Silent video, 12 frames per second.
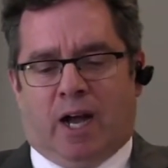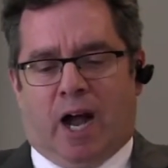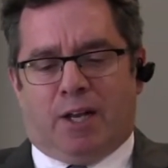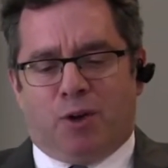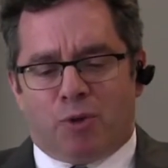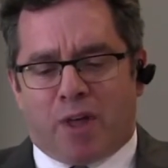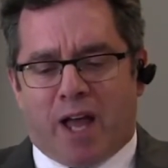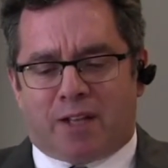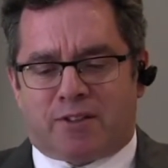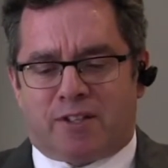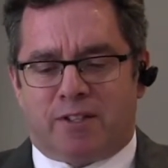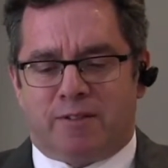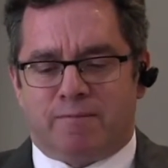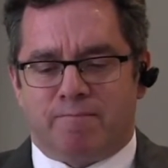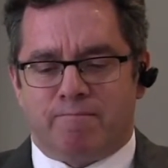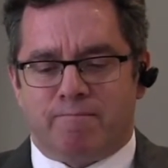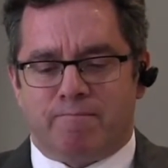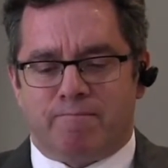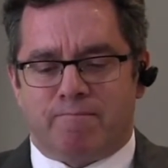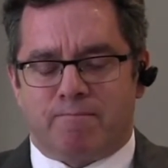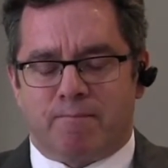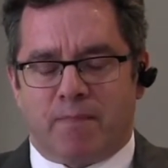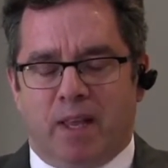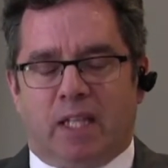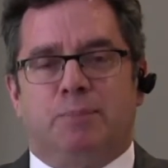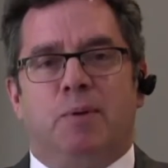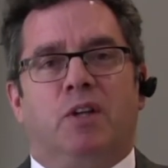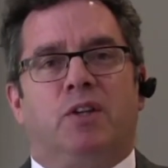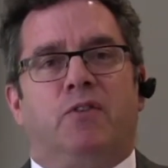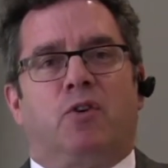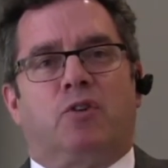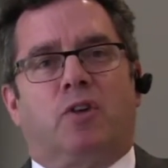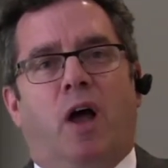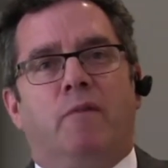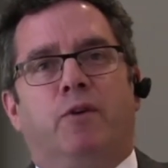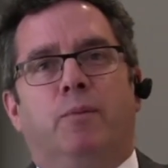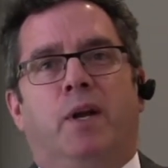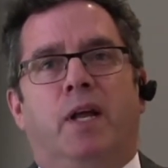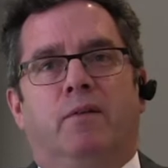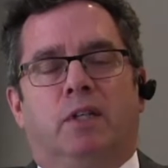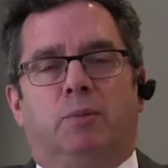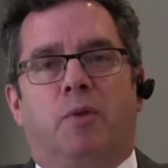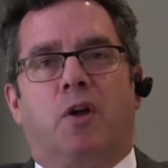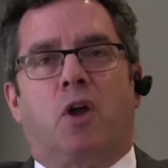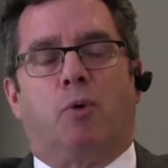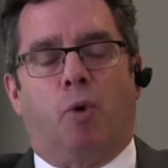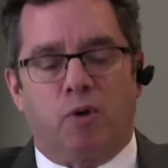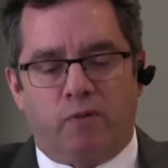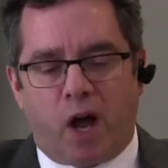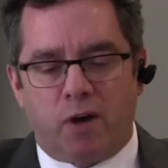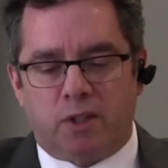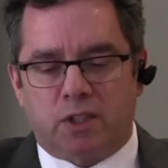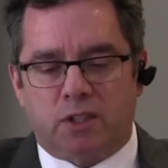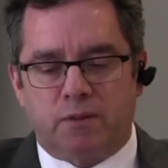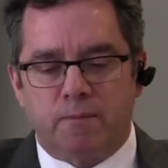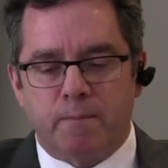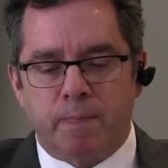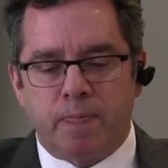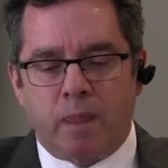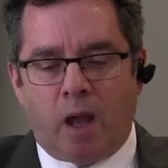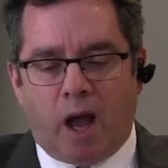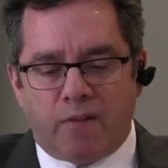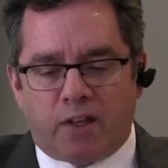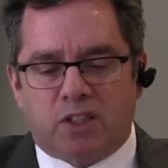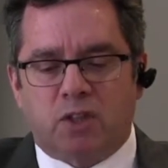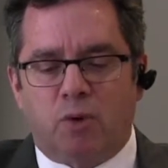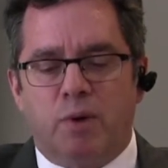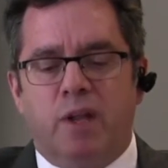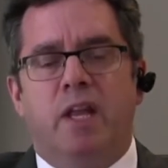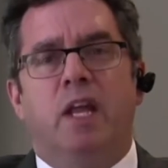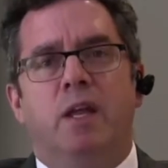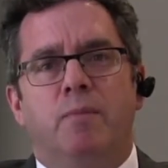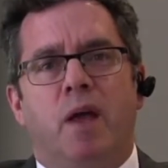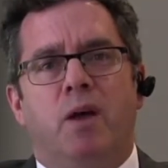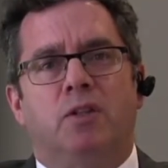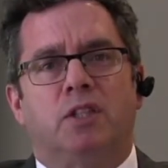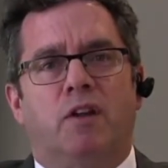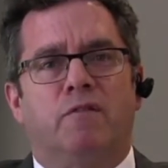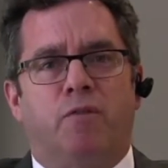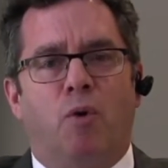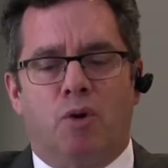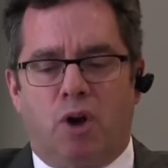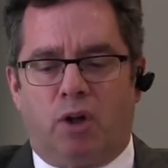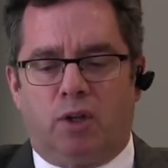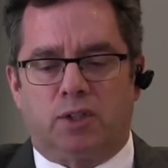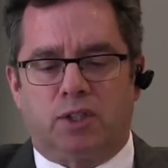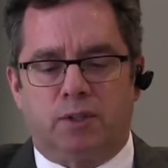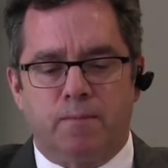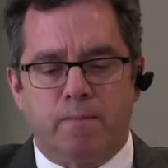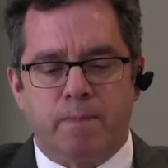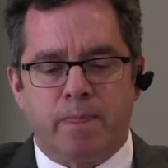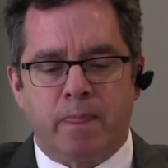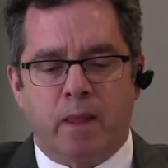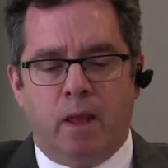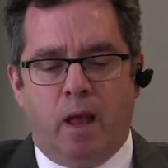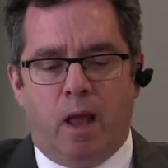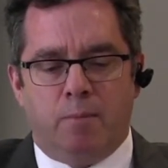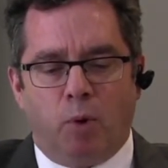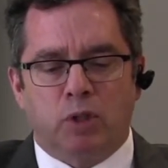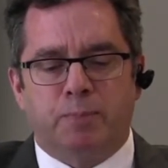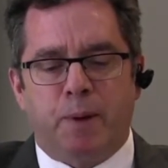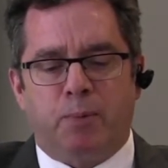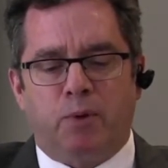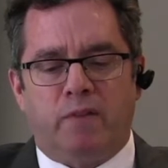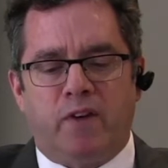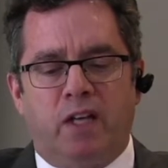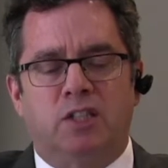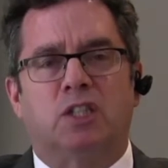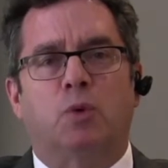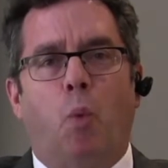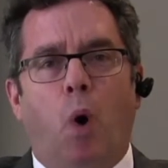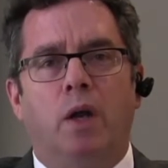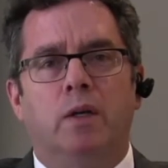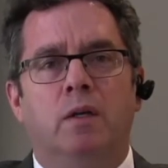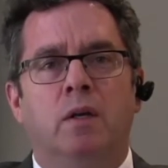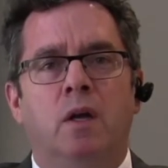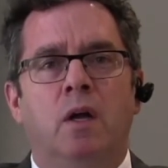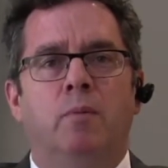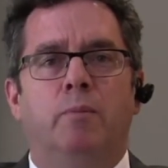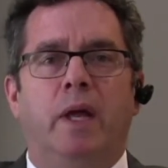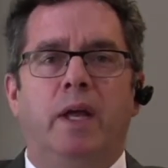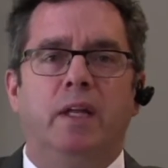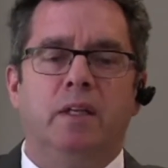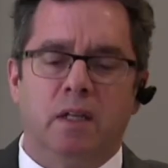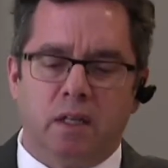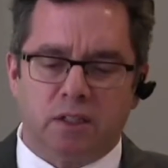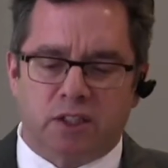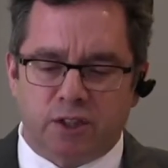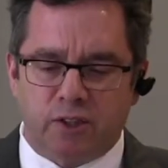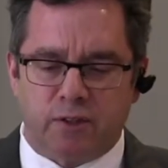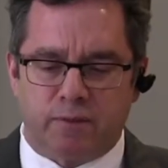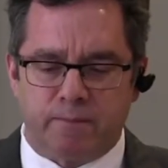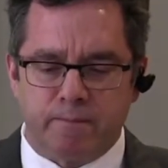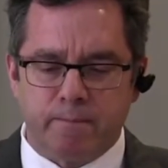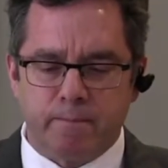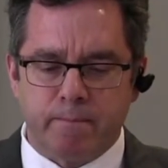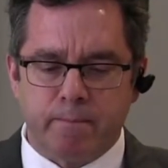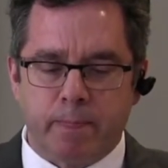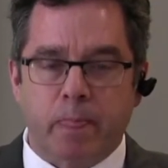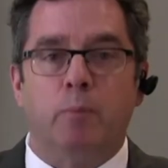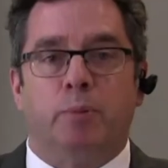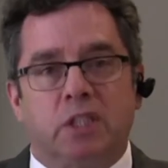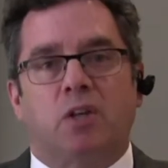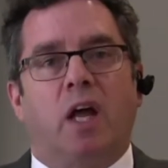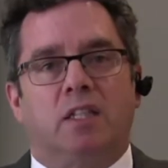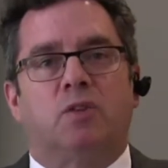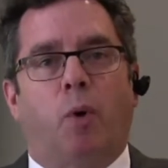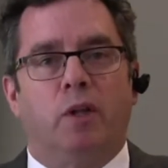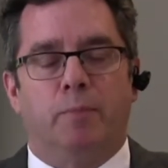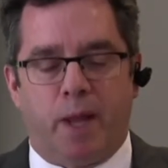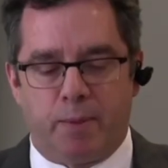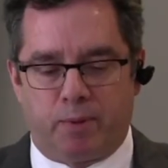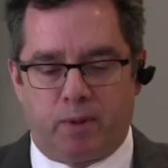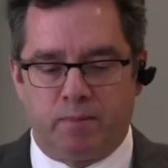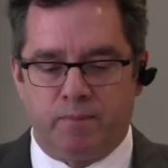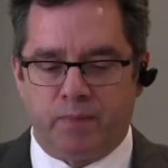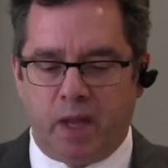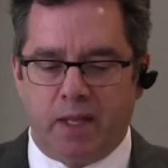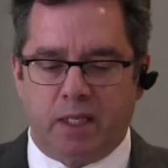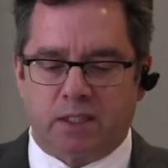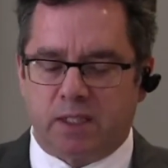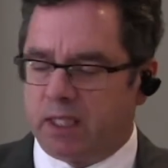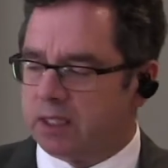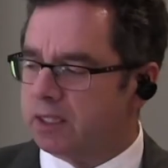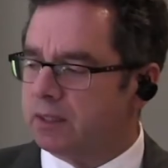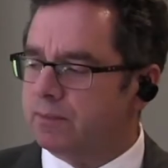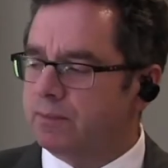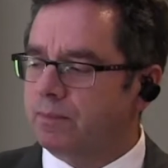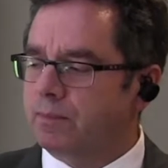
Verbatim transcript: I know that it's been a difficult time for many of us with the coronavirus. I've had so many emails and phone calls, and most people have had just one main concern besides toilet paper, and it's this.